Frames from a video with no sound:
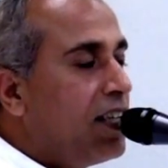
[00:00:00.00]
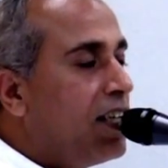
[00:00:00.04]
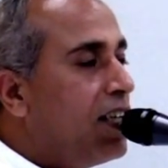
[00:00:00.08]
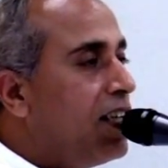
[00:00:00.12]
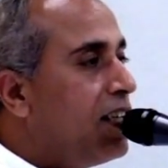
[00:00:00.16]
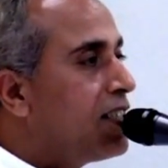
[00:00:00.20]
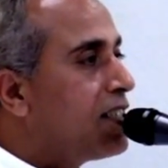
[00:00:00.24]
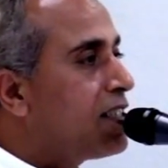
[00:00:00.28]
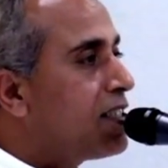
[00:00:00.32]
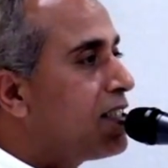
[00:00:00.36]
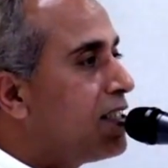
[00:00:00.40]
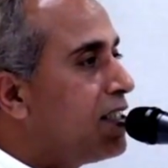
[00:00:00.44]

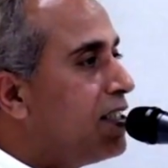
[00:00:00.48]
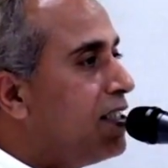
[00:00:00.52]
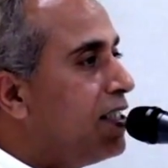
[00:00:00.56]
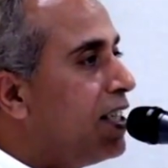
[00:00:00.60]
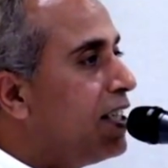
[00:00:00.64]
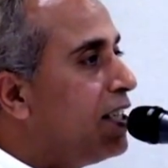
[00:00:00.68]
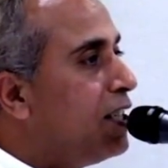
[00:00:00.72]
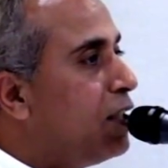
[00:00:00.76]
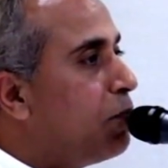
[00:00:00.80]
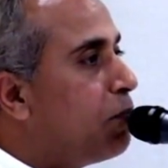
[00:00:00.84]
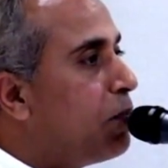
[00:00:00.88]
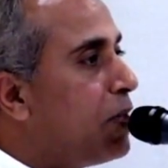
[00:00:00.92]

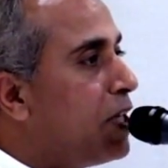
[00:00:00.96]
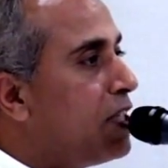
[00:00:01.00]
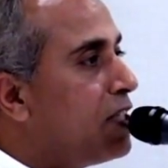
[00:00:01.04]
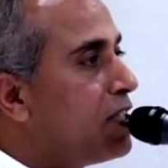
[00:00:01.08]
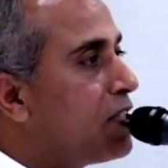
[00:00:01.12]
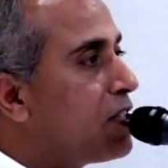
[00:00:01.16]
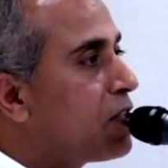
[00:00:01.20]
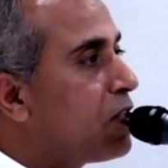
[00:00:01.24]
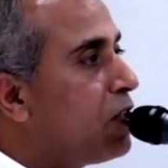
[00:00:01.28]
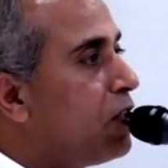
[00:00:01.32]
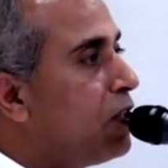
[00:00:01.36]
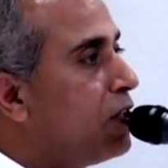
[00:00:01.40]
It
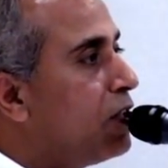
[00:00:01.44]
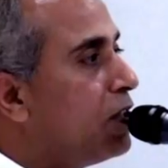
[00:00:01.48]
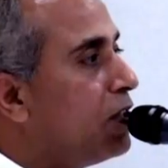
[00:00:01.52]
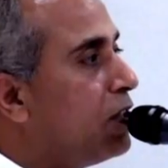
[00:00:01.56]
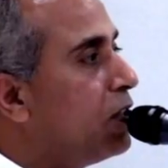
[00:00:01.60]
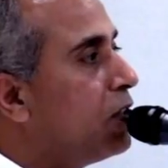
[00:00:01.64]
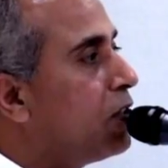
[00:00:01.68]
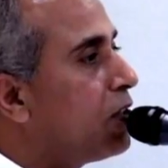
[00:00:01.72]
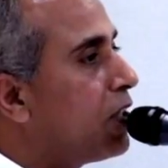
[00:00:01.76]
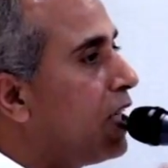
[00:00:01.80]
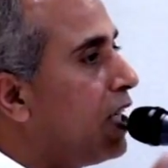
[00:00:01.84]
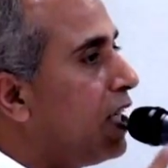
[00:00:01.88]
depends on
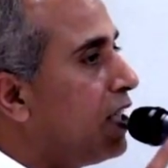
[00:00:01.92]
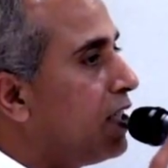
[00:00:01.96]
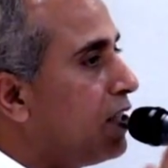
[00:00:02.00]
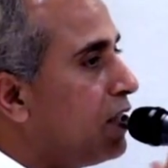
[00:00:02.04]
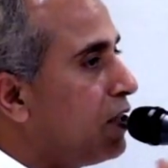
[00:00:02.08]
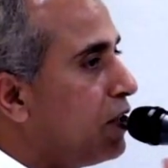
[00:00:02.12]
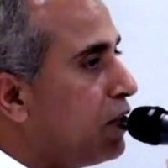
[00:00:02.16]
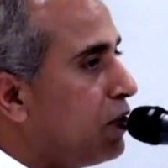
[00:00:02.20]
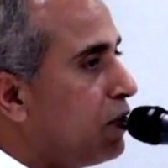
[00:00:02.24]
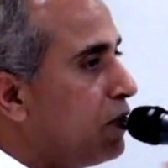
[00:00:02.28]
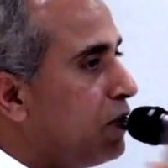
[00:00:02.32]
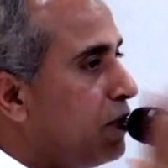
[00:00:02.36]
your
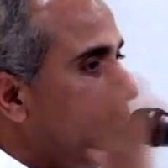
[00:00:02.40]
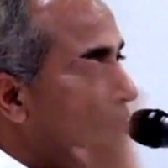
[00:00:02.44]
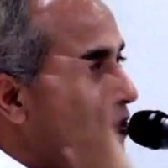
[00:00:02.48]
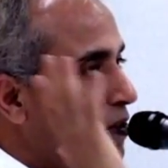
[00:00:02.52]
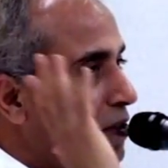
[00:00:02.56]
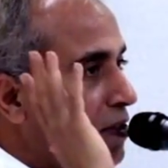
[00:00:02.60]
attitude.